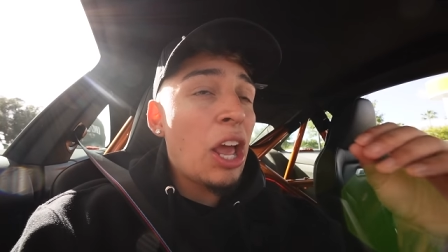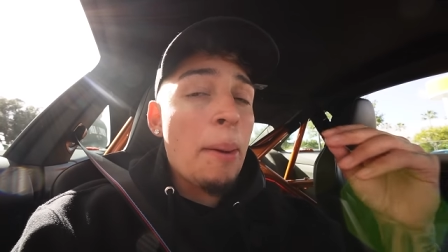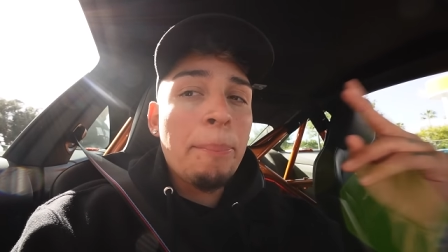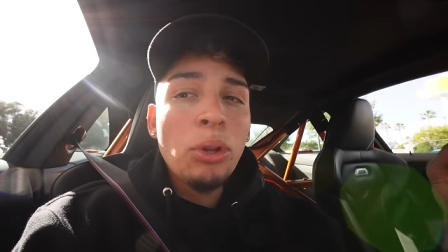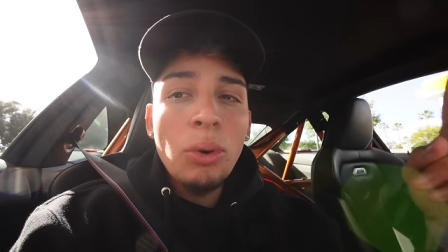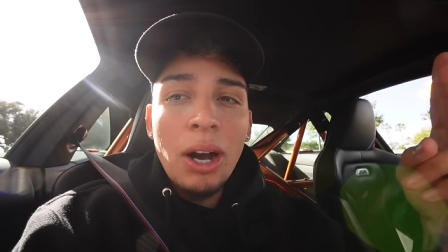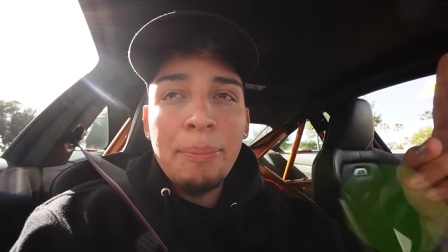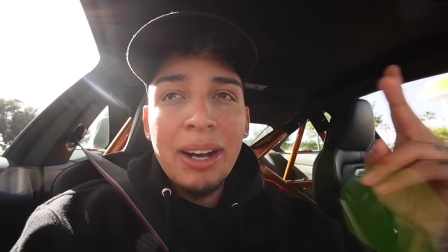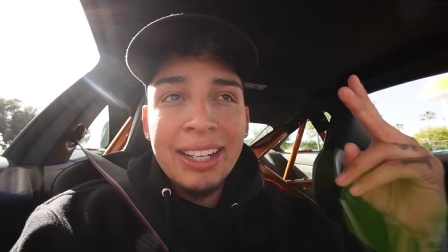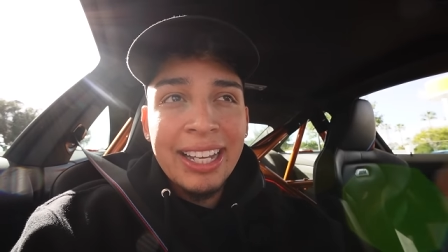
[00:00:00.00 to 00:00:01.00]
it blew up
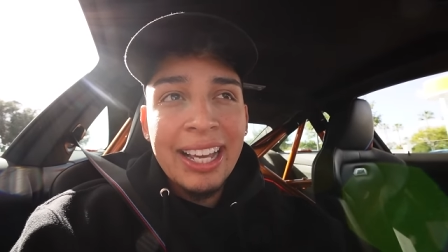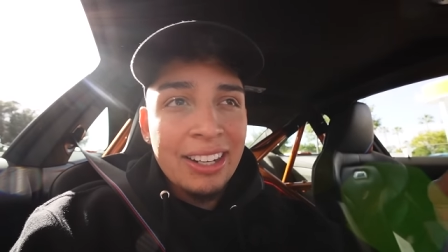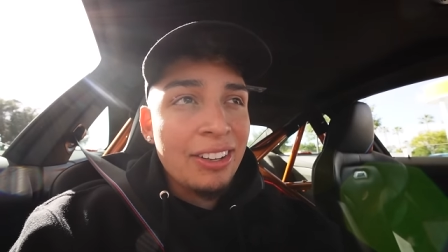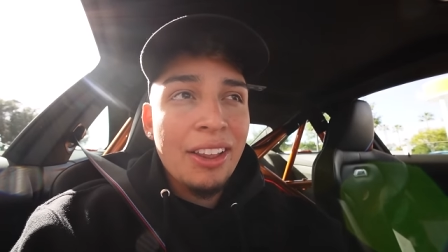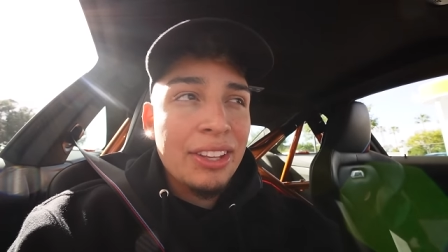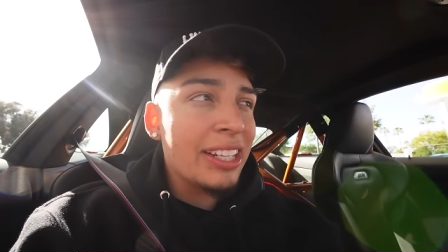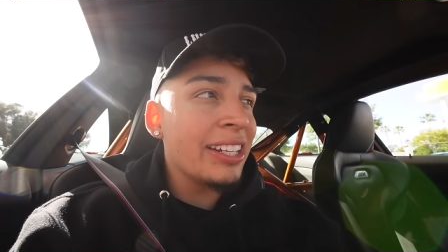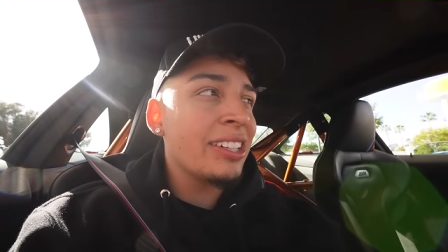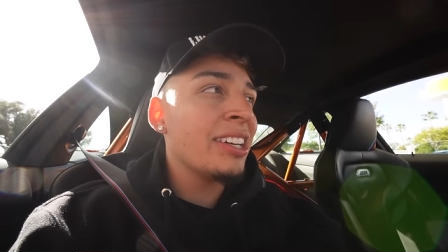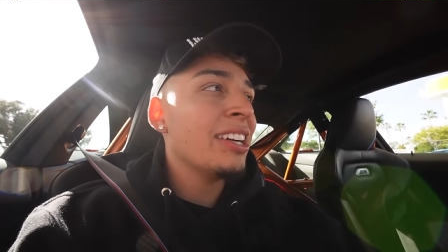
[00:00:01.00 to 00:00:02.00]
again, another
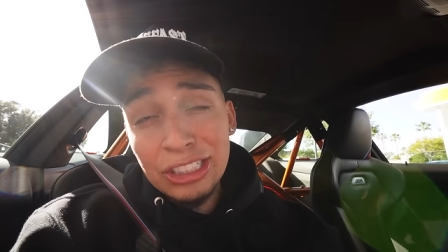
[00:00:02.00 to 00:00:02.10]
gear.